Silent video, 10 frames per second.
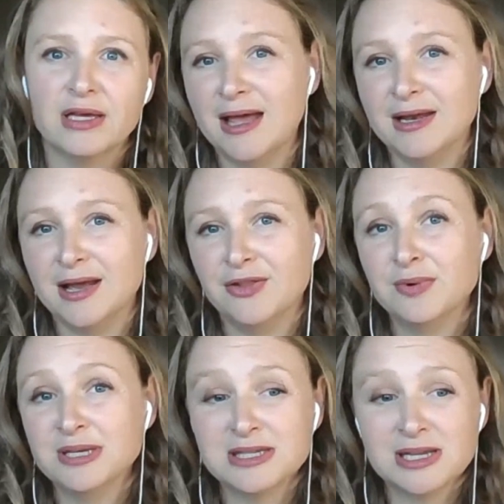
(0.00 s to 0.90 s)
And
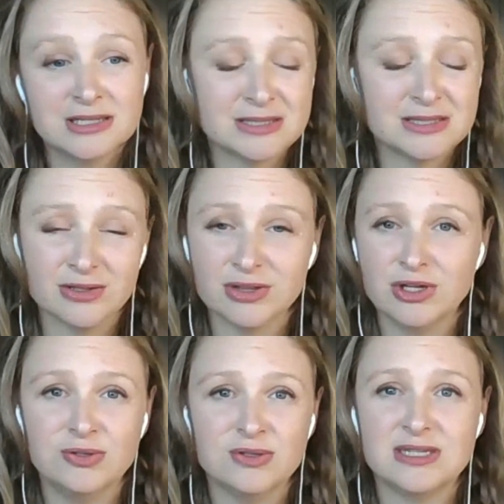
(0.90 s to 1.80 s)
the reason it's still in
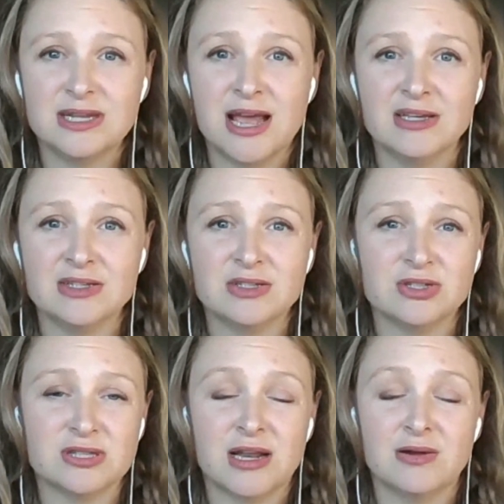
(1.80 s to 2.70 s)
the news today is
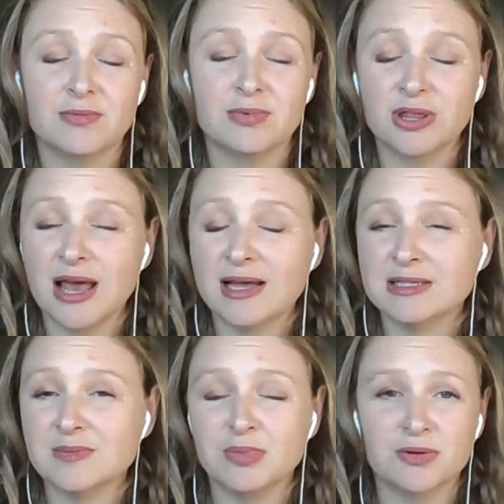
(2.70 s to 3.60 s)
just that it really
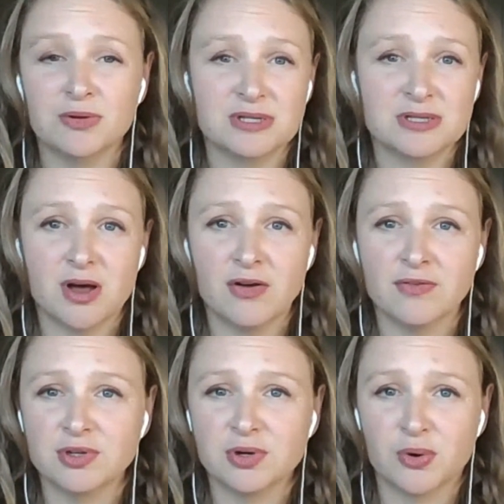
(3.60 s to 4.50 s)
hasn't been
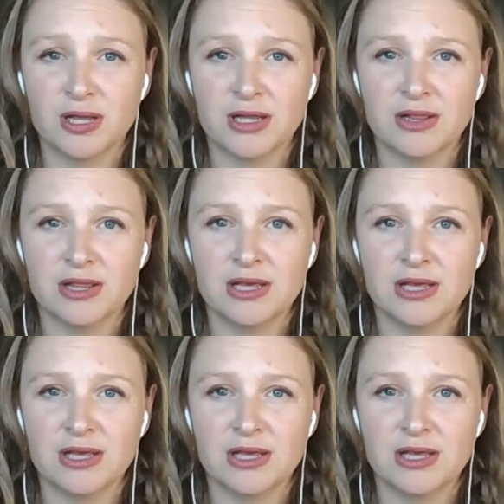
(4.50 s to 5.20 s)
resolved accordingly.